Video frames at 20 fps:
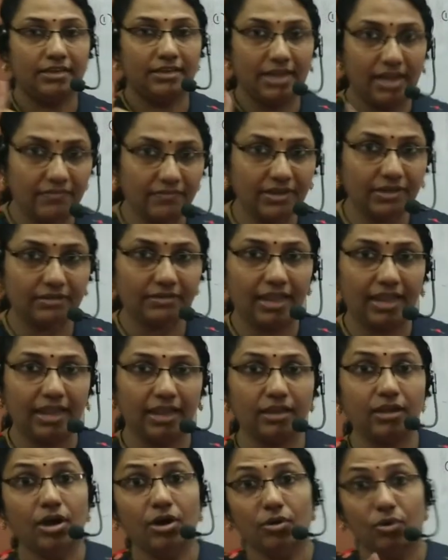never
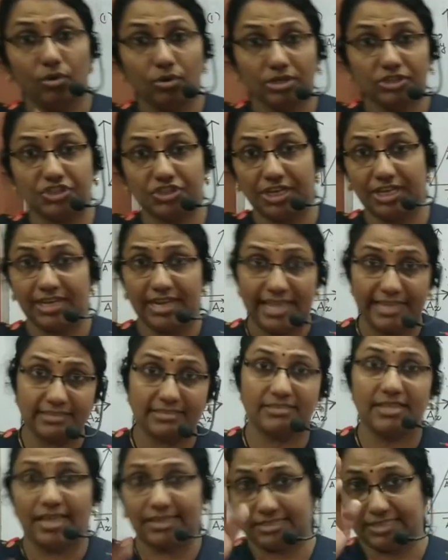take origin,
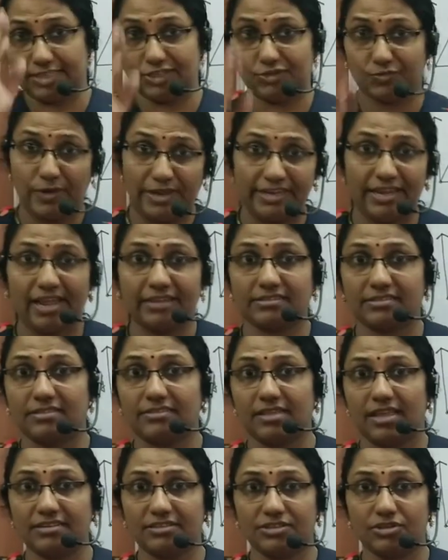x-axis, y-axis
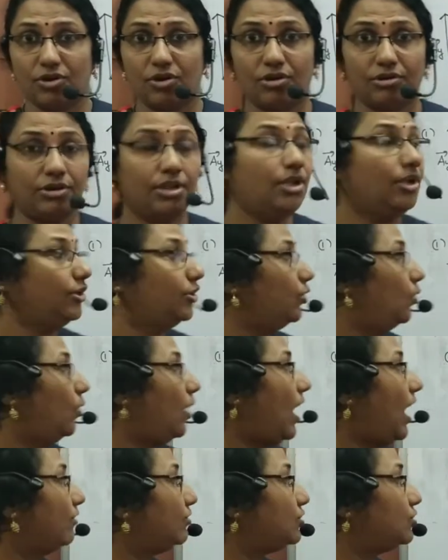and so on. You
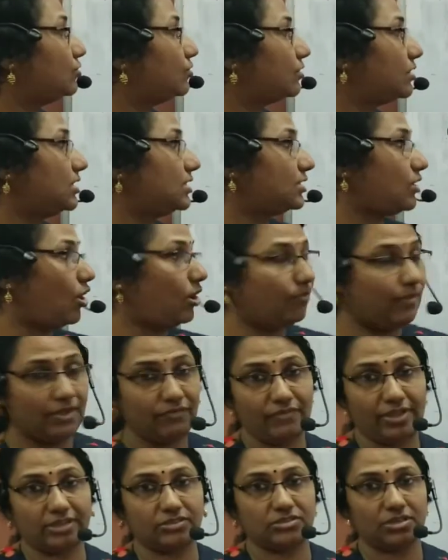have to resolve a
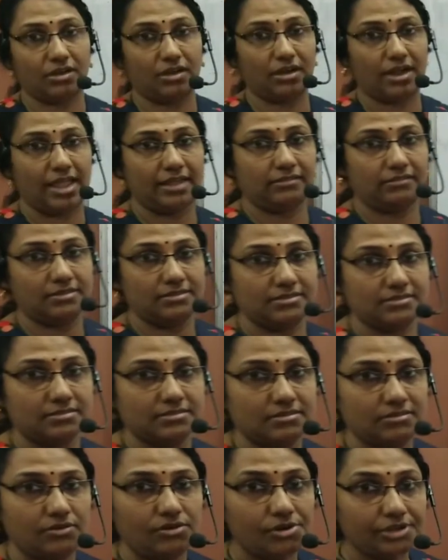vector like
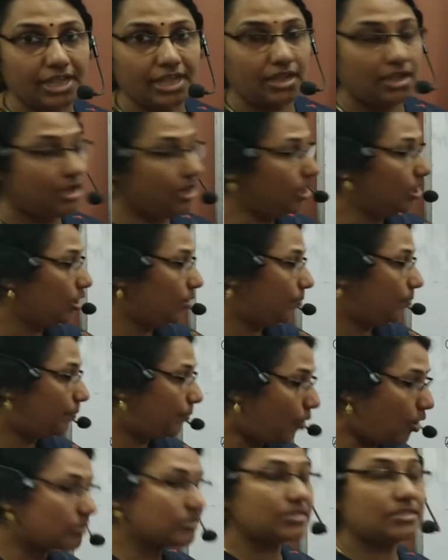this. Okay.
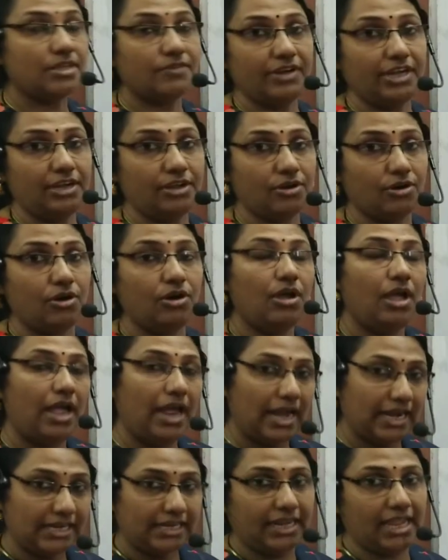Pause the video
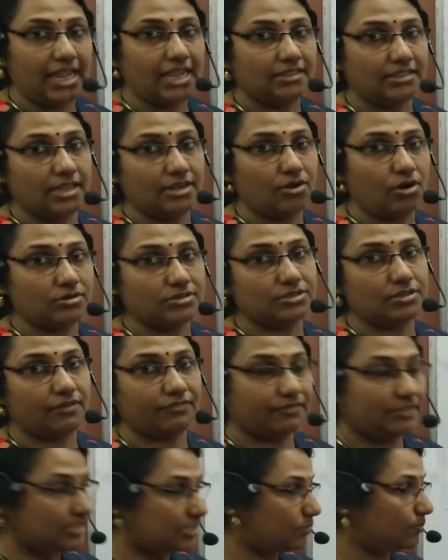and take the notes
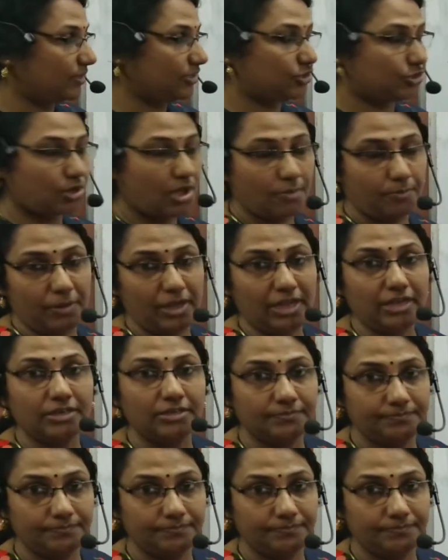of this much topic.